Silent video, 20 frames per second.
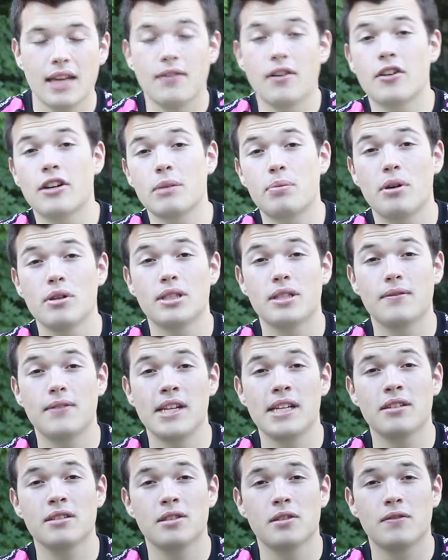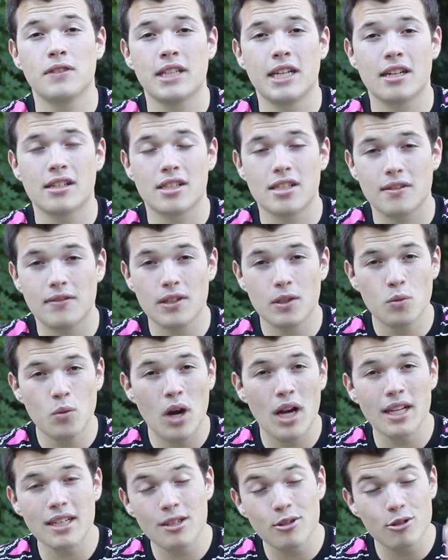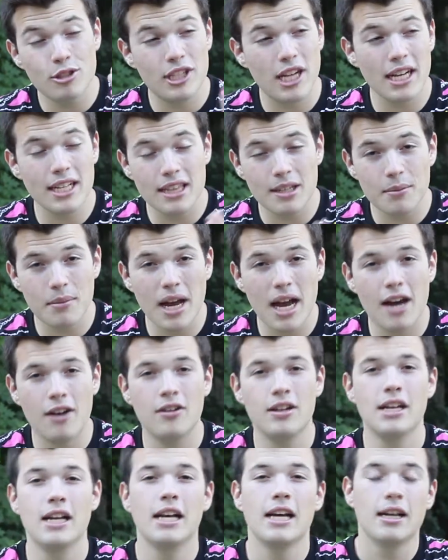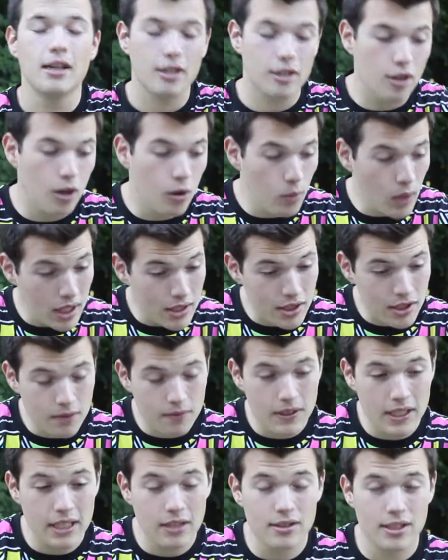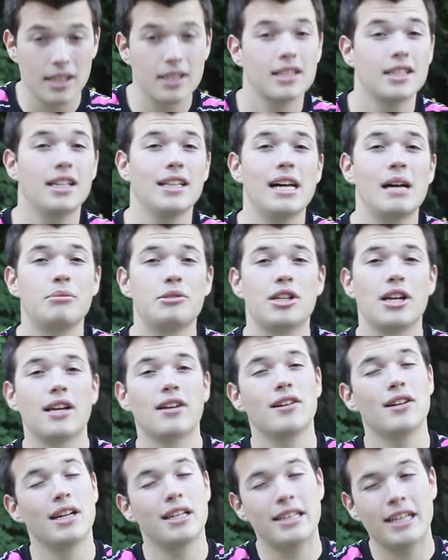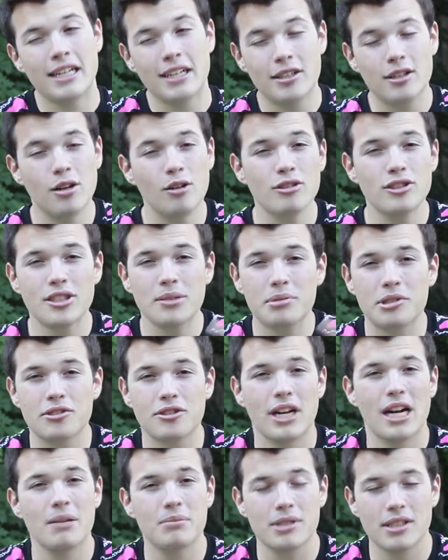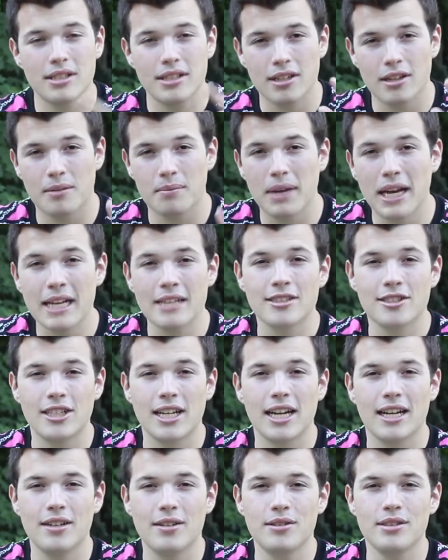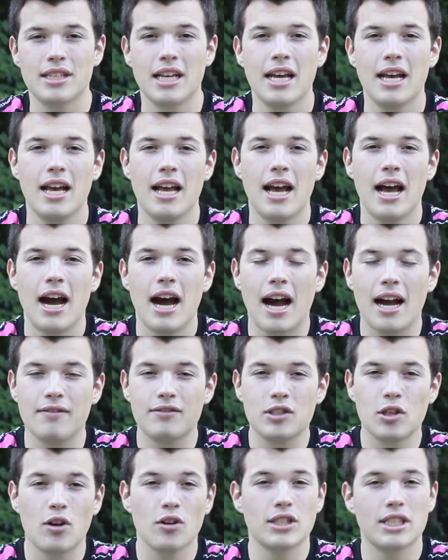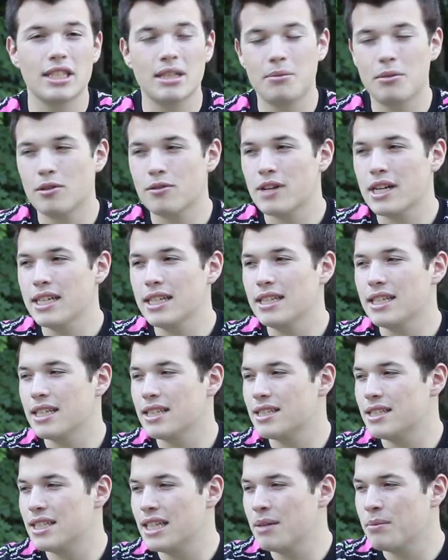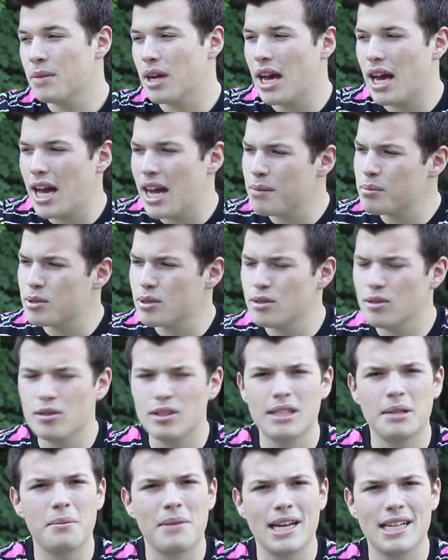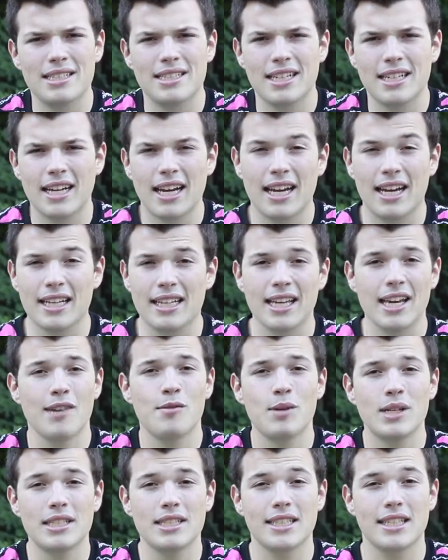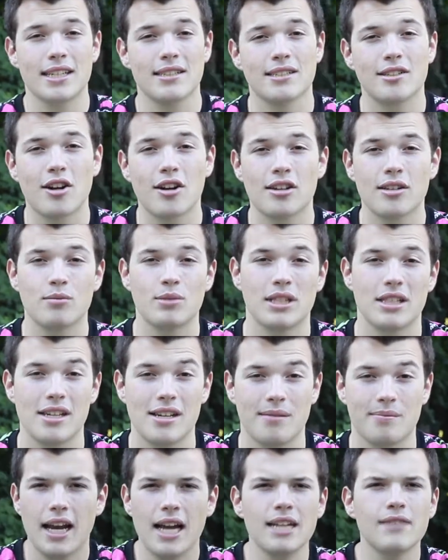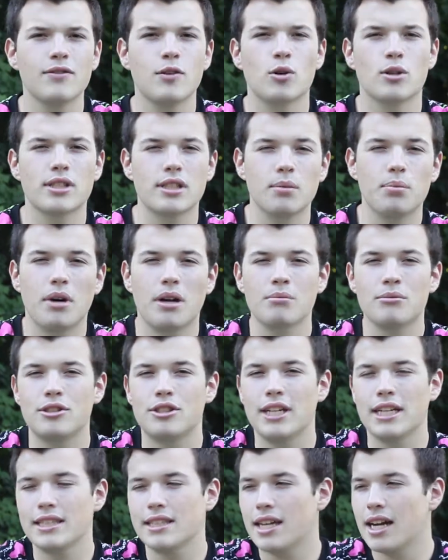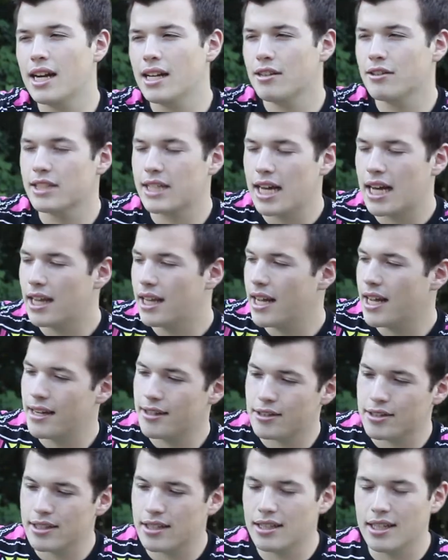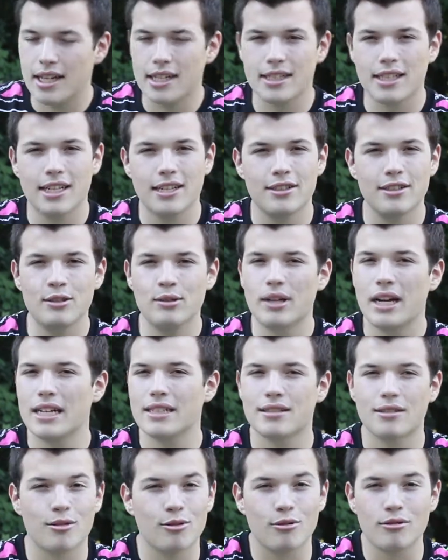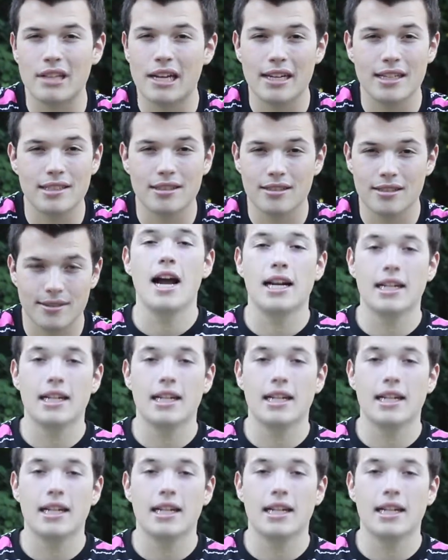They've already posted videos over there, so if you want to go check them out, go watch their videos on the collab channel and then go subscribe to their main channels. I've talked to them already, they seem absolutely amazing, and I can't wait to get started with them. And of course the bombs Jake, Tyler, and Callahan are still on there, you guys know who that is.